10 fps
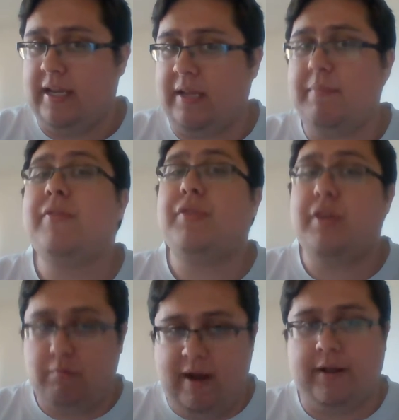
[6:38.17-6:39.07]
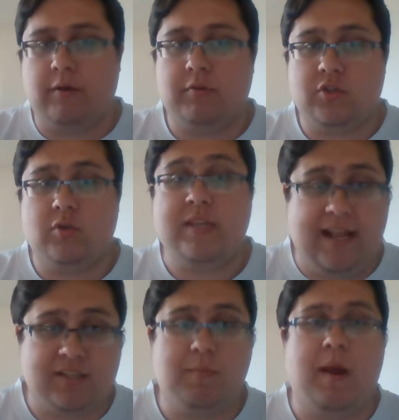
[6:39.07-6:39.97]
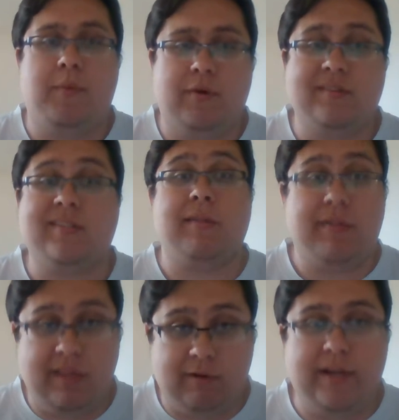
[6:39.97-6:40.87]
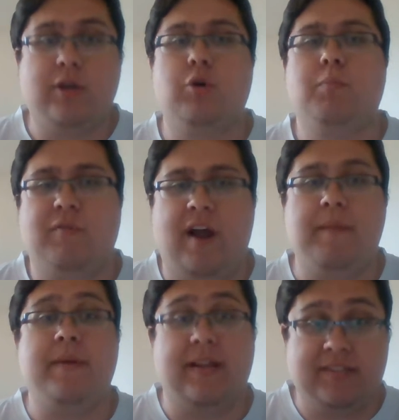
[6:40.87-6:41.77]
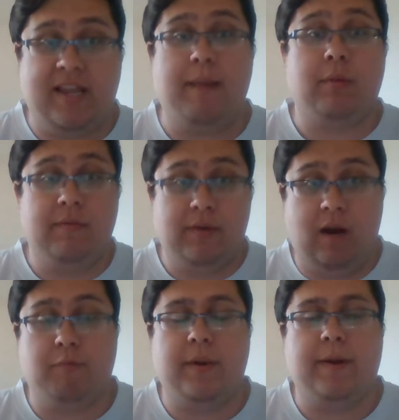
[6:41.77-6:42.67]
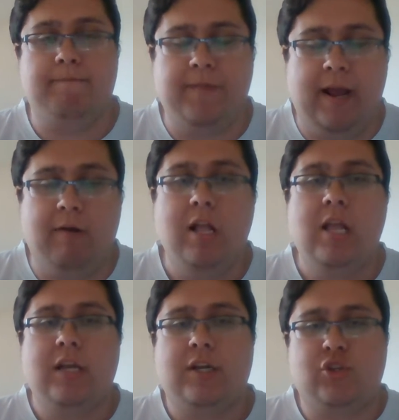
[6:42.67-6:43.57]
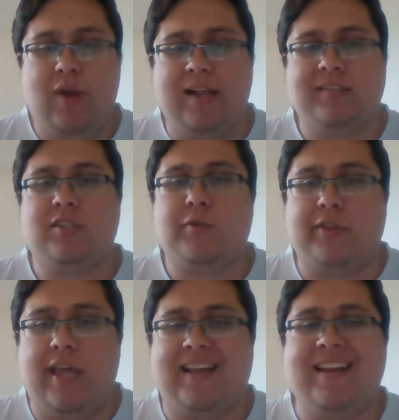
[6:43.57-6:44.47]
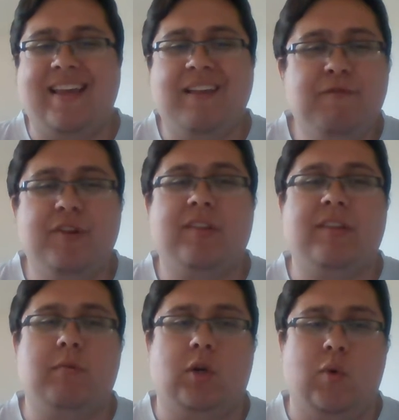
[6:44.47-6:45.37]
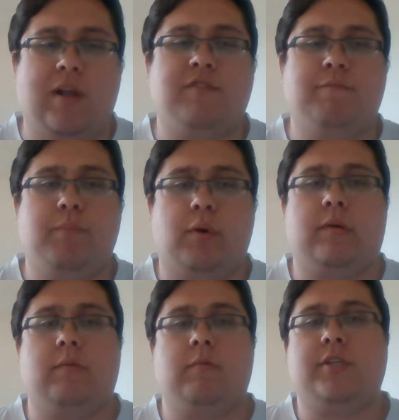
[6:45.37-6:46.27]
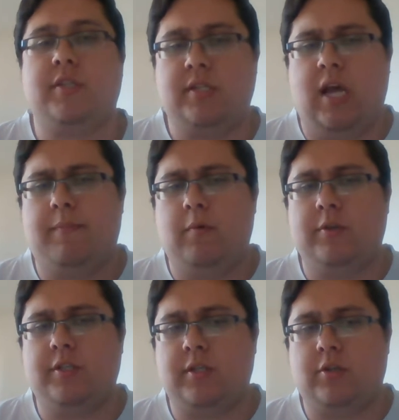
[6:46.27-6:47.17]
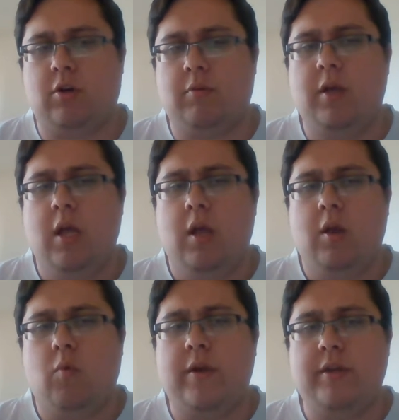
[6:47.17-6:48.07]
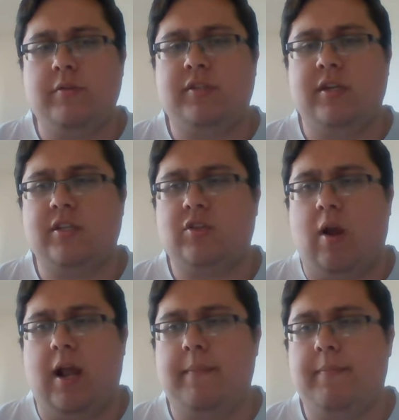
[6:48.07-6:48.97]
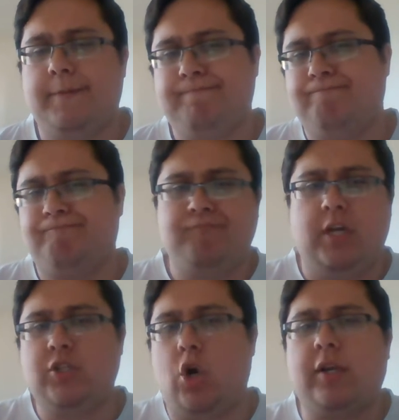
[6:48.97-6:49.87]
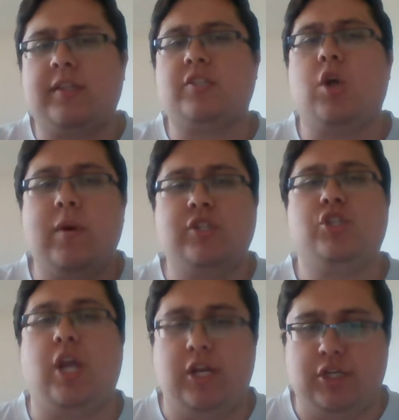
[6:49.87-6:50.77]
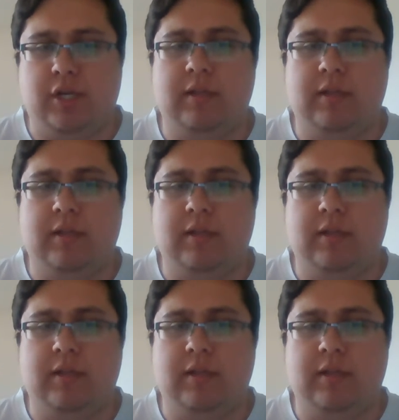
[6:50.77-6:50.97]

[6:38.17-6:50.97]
It can be theoretical. So yes, my opponents in theory could provide me an example of a government. Now, contrast this with like an infinitely regressive burden, which is a term we use to describe a target that's always changing.